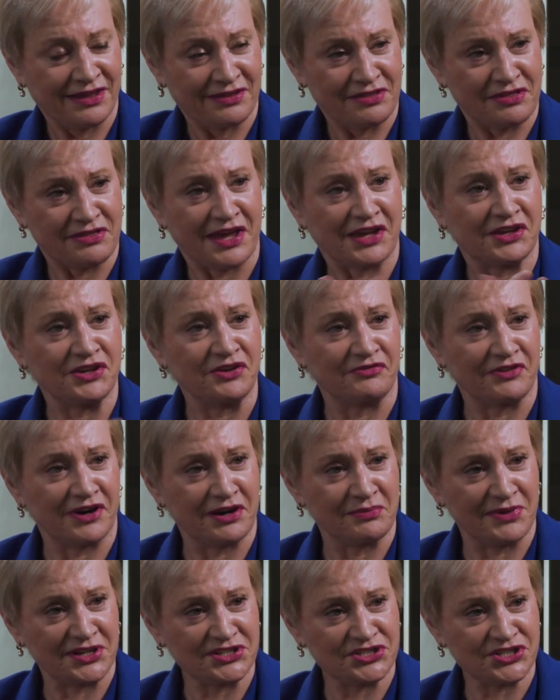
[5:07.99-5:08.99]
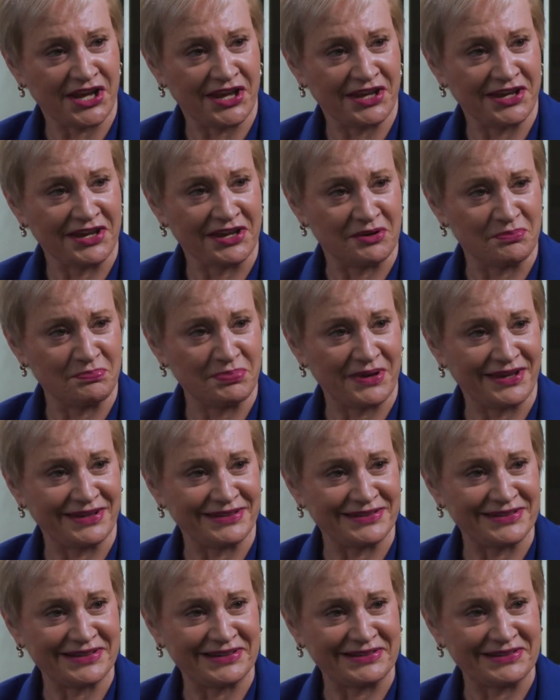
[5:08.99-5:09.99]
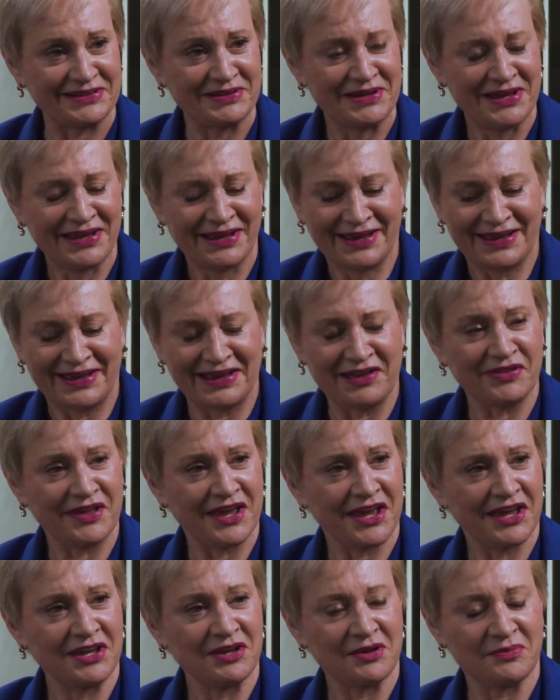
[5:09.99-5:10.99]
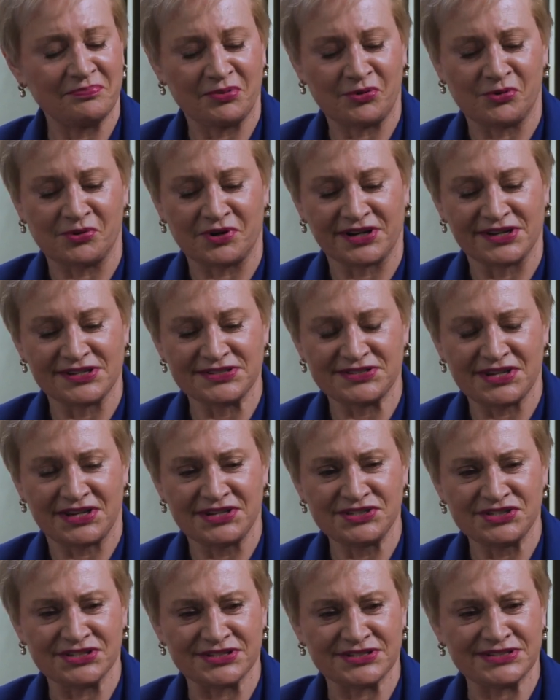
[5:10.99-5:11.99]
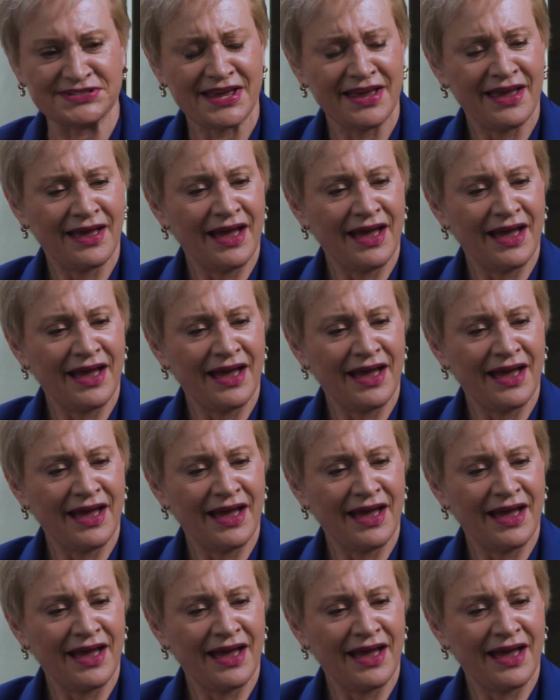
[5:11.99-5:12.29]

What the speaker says: Thank you very much, AHIP and the AHIP organizations.